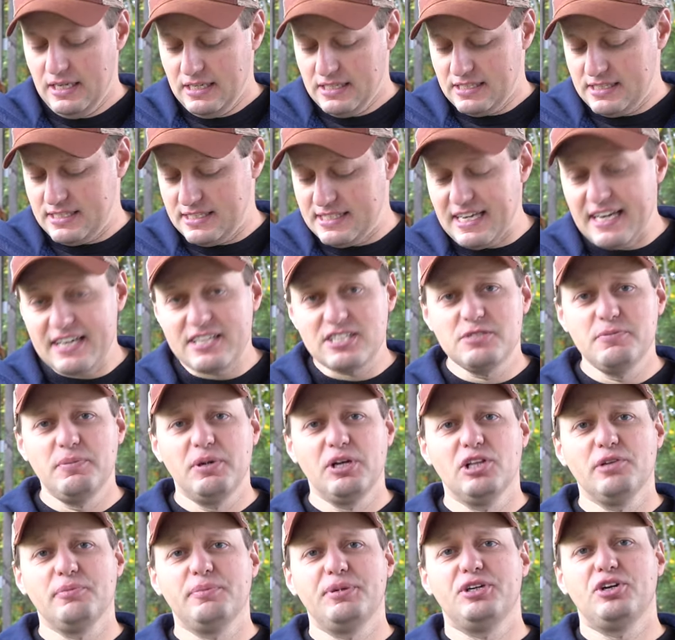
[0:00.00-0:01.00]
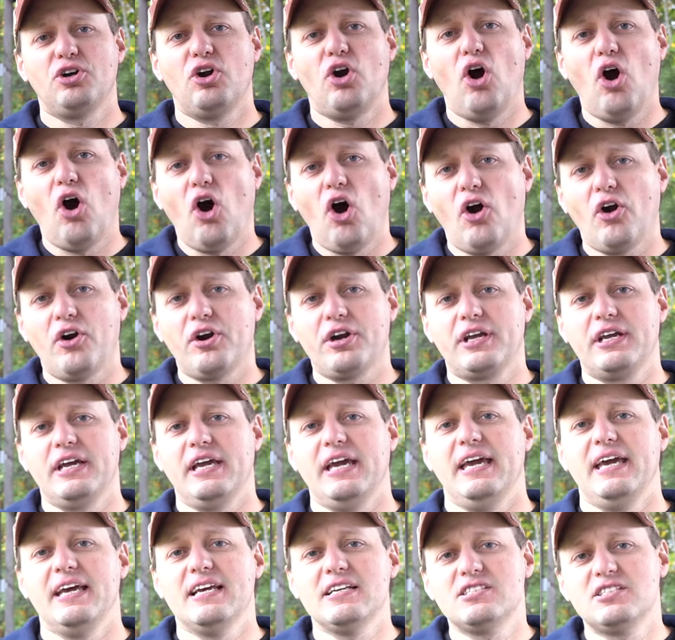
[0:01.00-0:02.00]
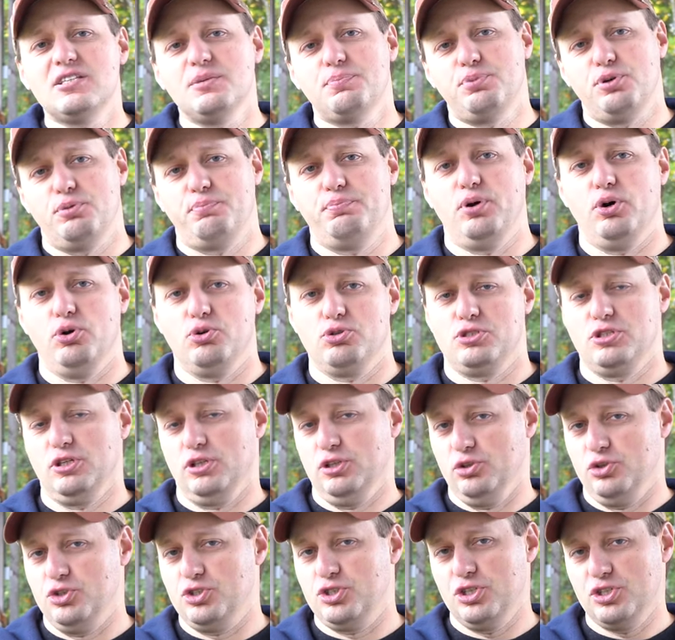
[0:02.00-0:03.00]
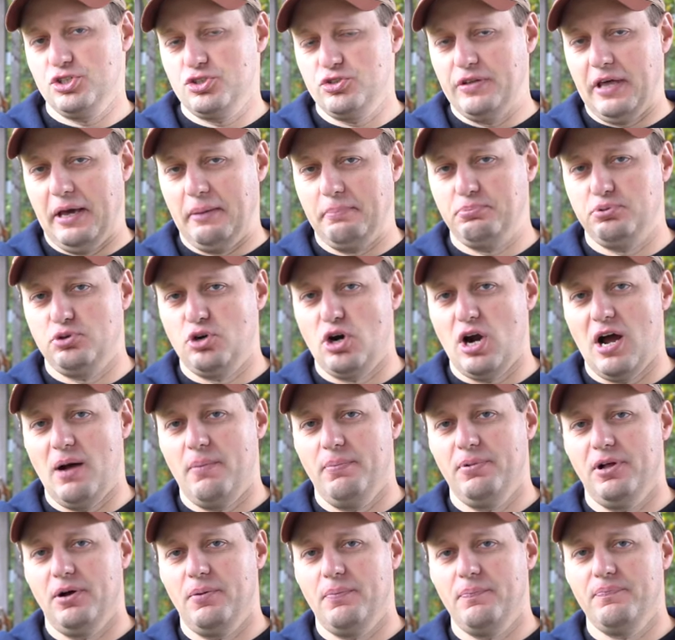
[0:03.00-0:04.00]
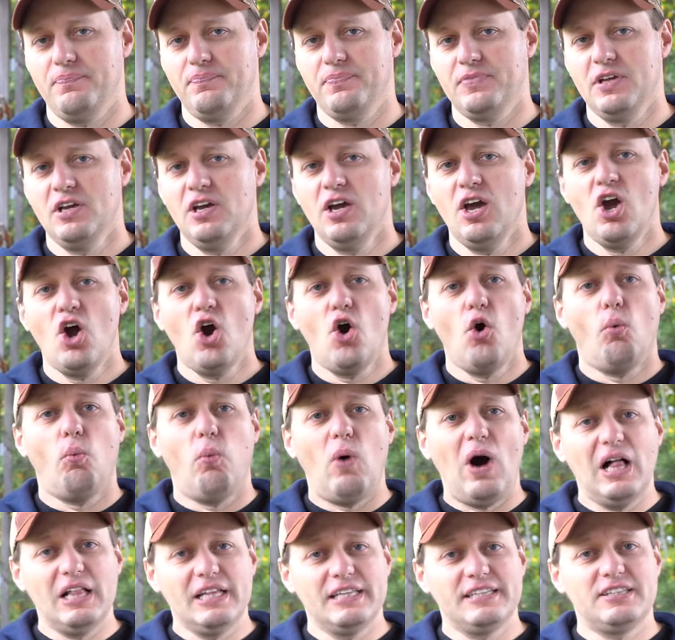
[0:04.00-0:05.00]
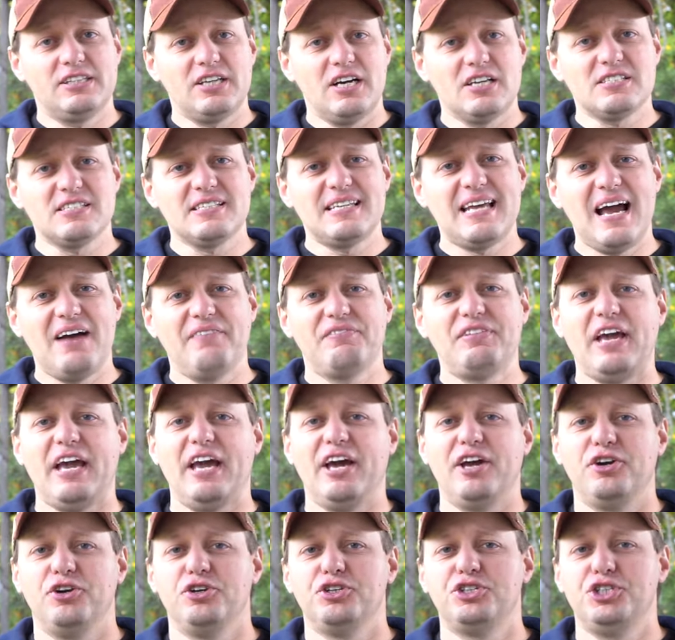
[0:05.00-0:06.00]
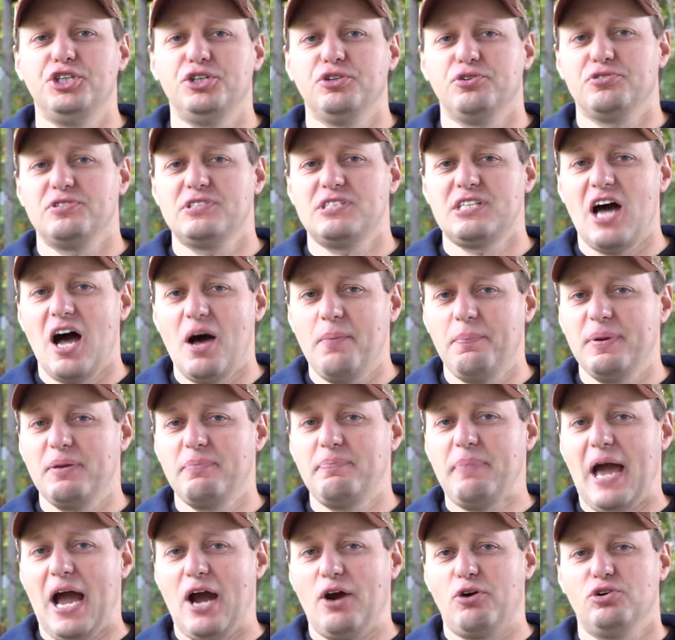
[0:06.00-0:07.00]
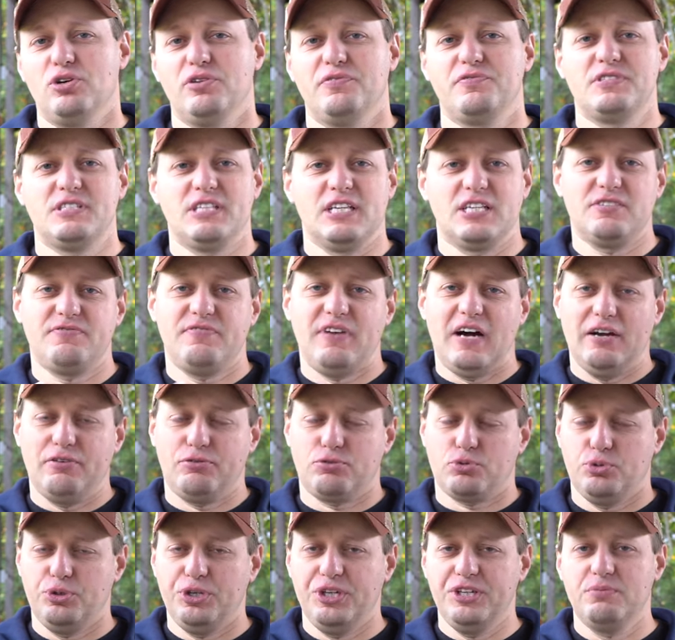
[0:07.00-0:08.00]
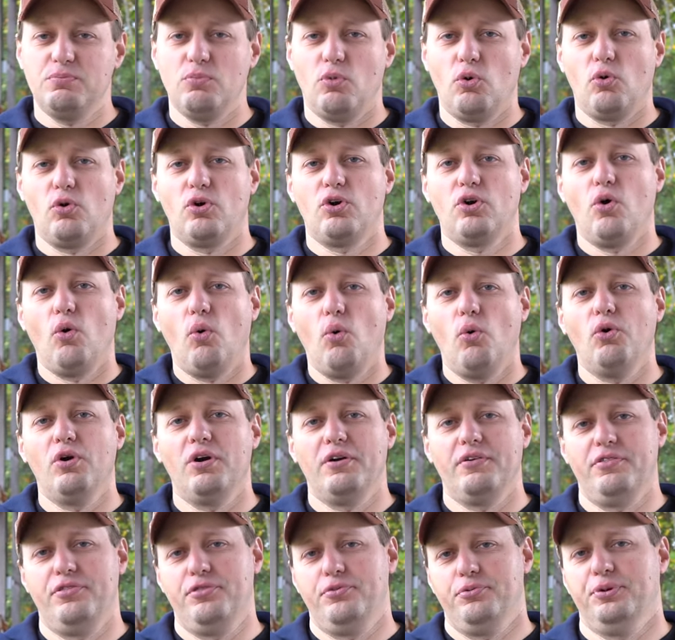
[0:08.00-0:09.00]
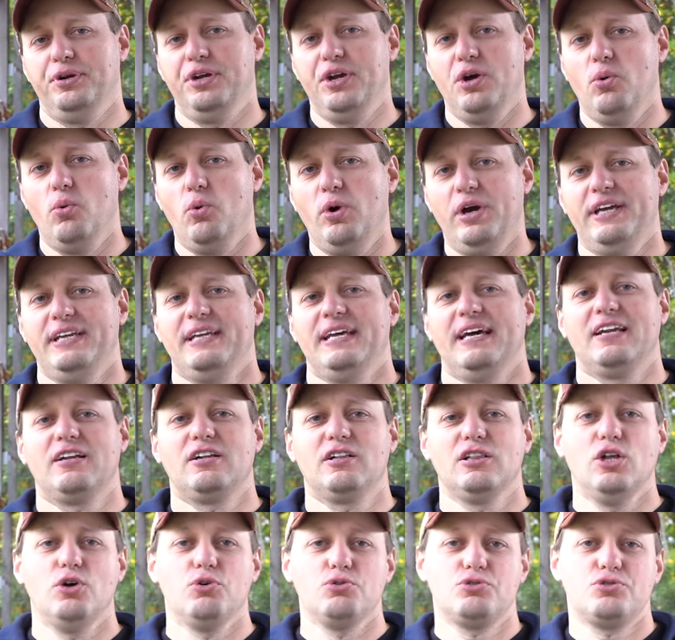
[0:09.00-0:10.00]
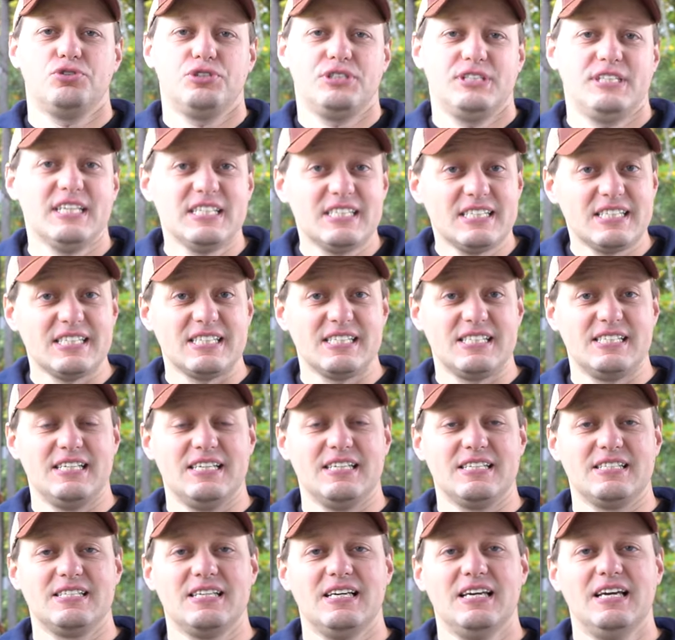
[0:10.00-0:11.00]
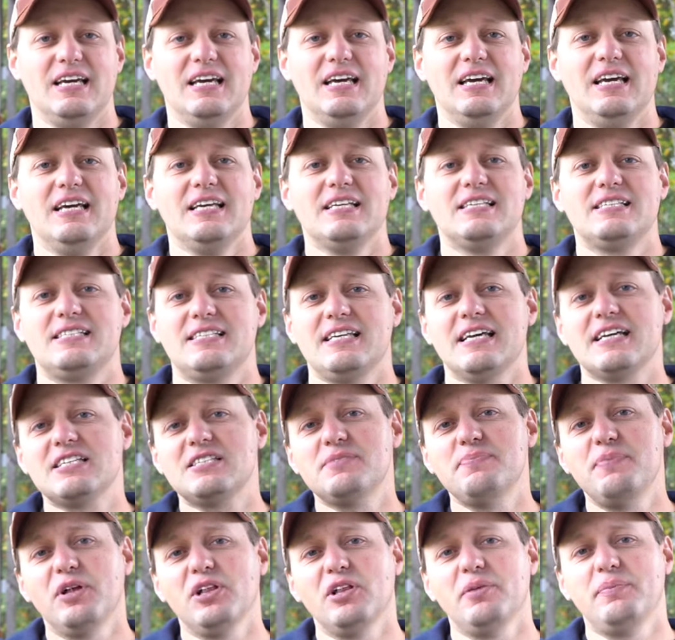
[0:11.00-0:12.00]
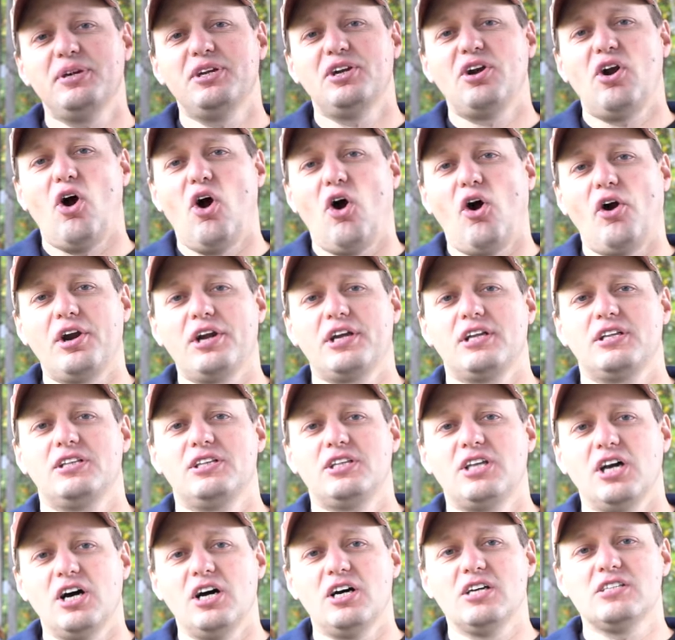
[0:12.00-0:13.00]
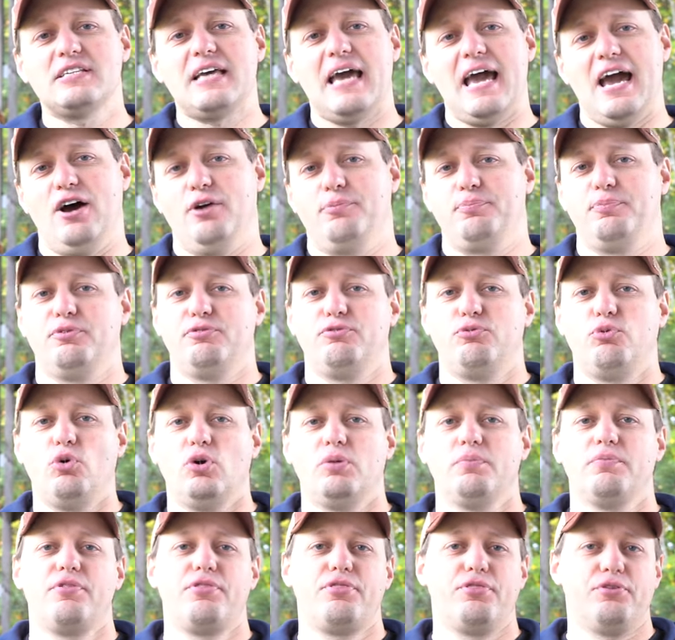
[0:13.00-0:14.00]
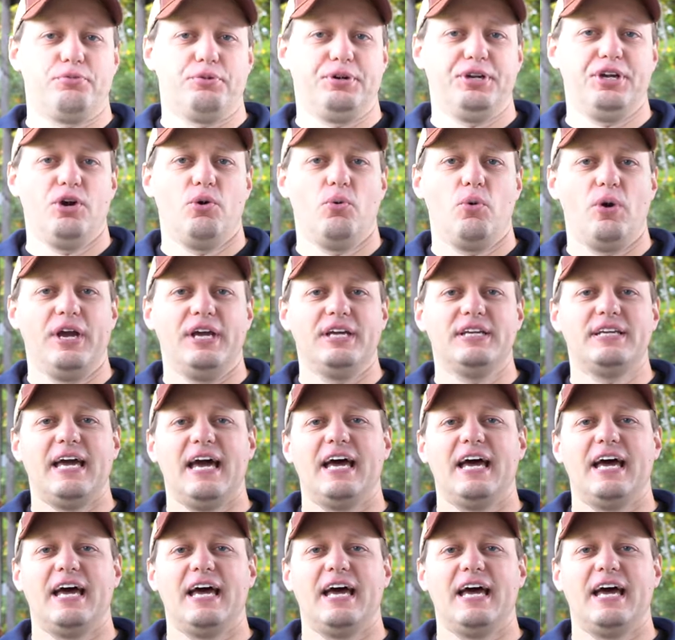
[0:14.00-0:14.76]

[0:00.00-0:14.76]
6mm arc is the proposed solution to that problem. While it doesn't have the energy or stopping power of 6.5 Creedmoor or 308 at closer distances, 6mm arc does outperform 308